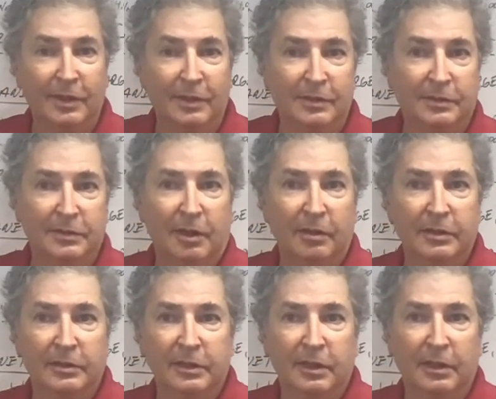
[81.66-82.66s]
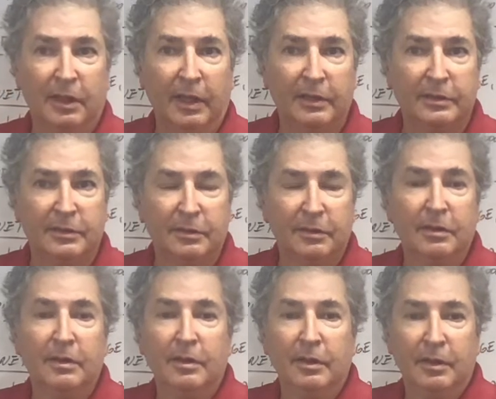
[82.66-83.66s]
started to collect
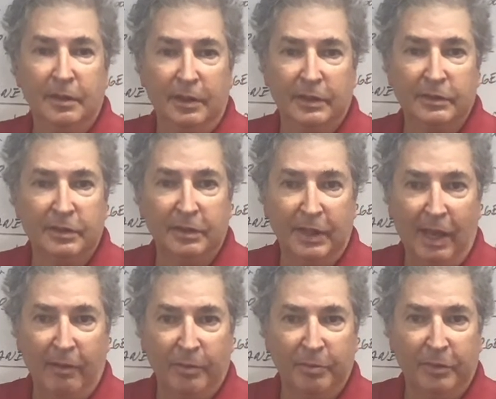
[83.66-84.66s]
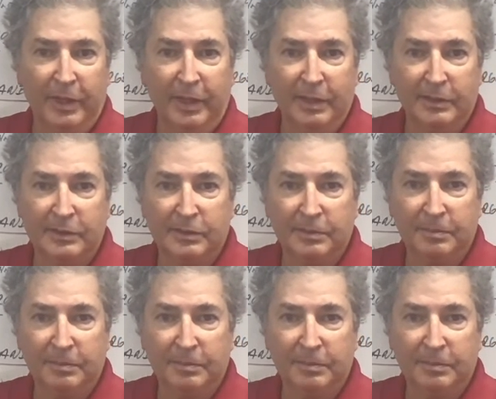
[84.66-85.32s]
into the outer planets.